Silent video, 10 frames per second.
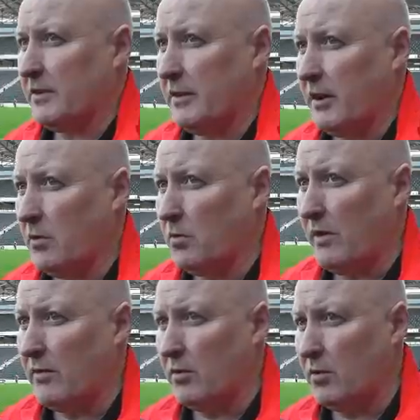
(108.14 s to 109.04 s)
You know,
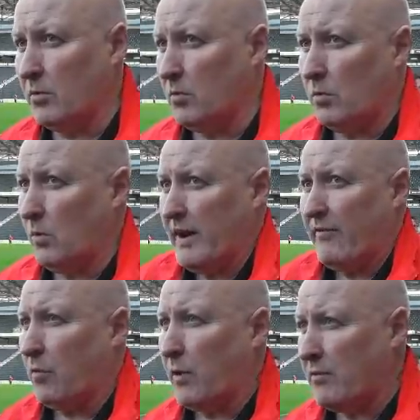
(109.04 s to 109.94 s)

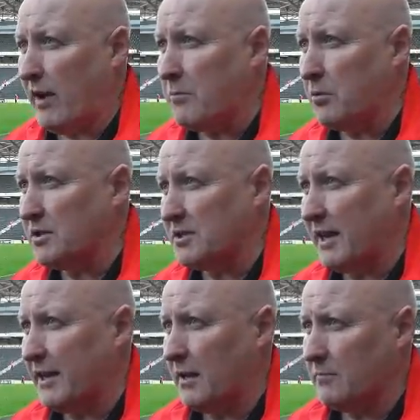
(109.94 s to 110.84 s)
whatever we're able to
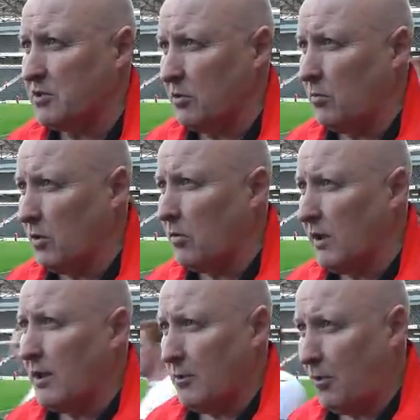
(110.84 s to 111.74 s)
take, I'm sure
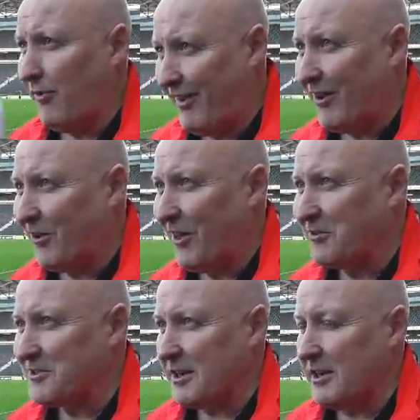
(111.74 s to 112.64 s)
we'll fill all
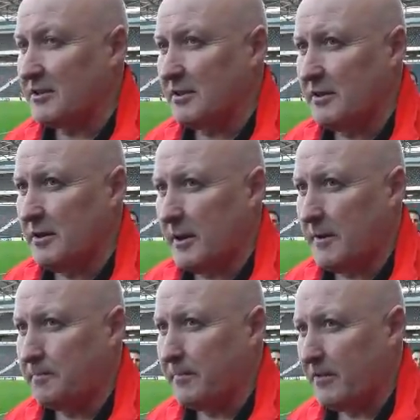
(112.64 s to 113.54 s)
those seats, and
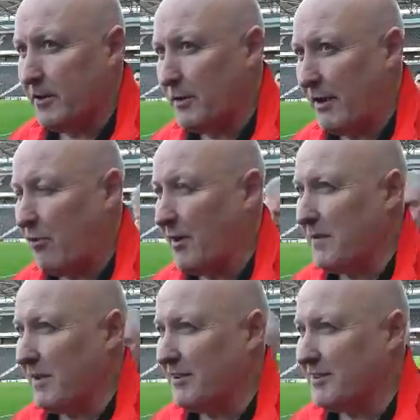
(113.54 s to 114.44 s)
they'll get right
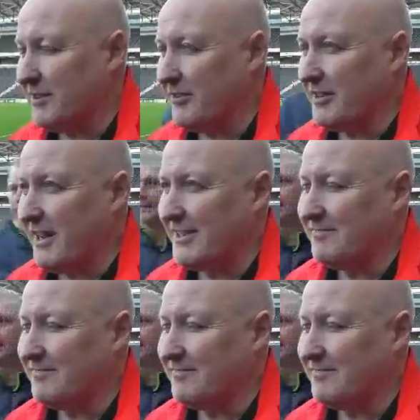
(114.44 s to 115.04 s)
behind us on the day.